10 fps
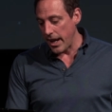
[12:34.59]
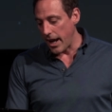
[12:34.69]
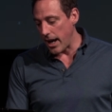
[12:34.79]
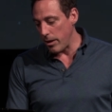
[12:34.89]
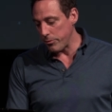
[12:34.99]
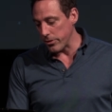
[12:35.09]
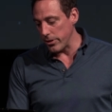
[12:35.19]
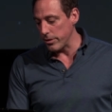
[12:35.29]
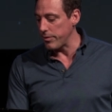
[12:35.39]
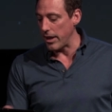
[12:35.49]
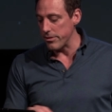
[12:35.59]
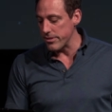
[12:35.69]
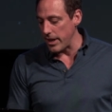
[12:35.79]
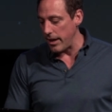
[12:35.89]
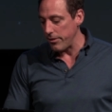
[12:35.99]
After his father's
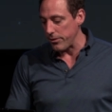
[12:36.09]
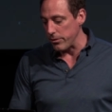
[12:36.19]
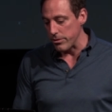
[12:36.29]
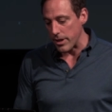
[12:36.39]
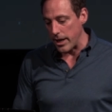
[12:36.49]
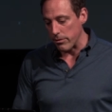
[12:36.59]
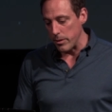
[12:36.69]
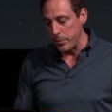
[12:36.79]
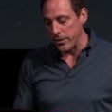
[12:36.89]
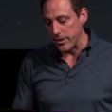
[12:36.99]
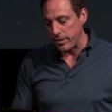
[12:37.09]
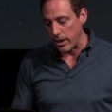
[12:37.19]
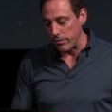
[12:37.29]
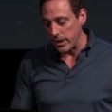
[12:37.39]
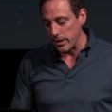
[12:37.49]
death, Uzziah rebuilt the town
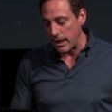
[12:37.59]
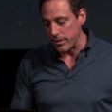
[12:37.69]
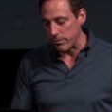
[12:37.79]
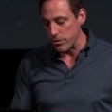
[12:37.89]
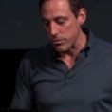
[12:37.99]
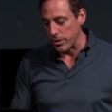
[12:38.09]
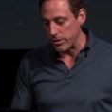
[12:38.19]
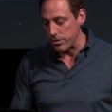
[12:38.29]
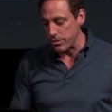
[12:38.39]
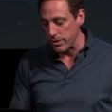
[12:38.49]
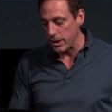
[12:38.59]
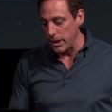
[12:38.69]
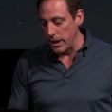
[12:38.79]
of Elath and restored it to Judah.